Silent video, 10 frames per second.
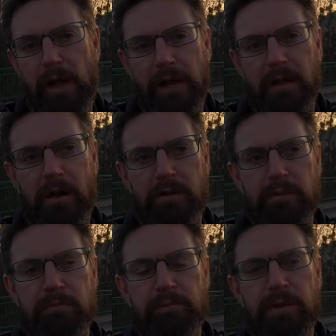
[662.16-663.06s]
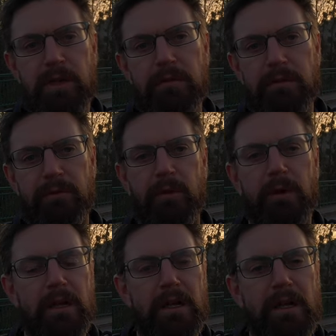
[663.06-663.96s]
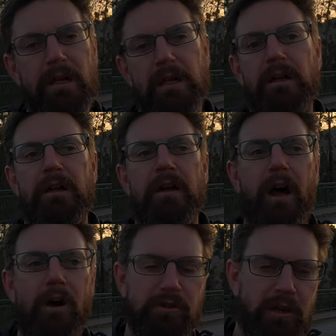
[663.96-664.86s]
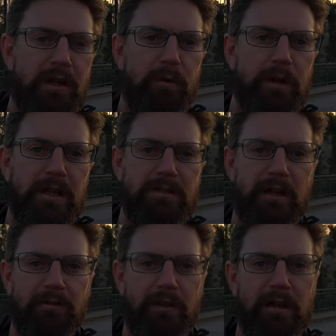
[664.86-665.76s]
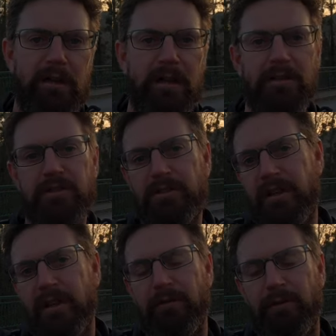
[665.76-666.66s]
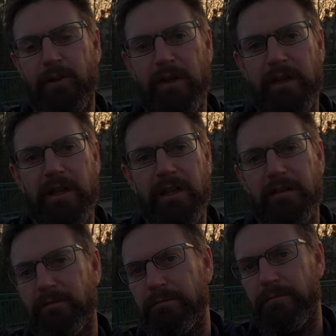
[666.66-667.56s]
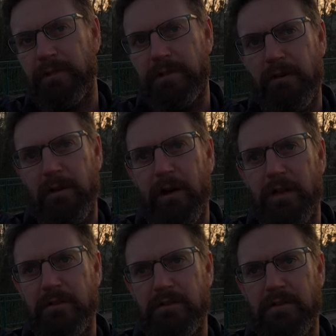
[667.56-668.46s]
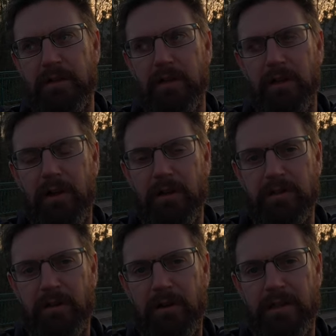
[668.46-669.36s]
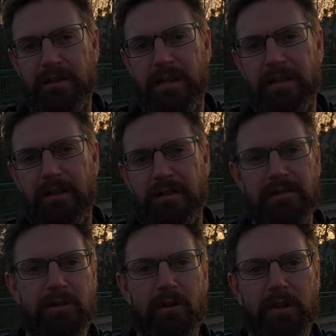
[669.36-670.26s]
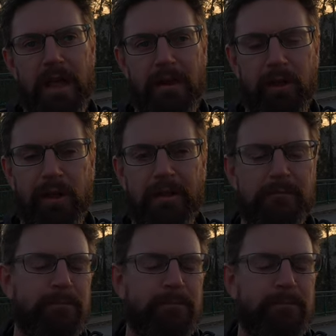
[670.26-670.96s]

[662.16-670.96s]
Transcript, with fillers: Valley castle. It's beautiful. I'll show you what it is that I've done, and certainly if you're thinking, well, there's no light, certainly the light's gone, hasn't it? Did you not get anything?